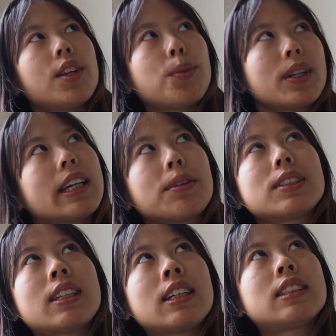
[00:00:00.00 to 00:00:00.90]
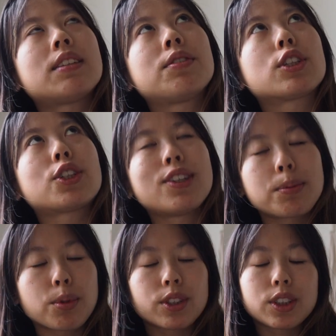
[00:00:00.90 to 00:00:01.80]
The one thing I would say is if you're shooting
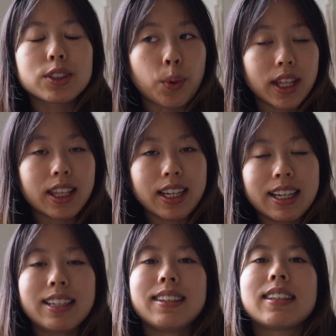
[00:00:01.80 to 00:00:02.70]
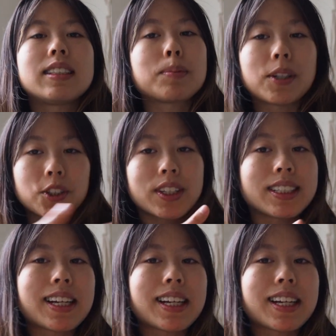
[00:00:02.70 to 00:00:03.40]
portraits with it, especially in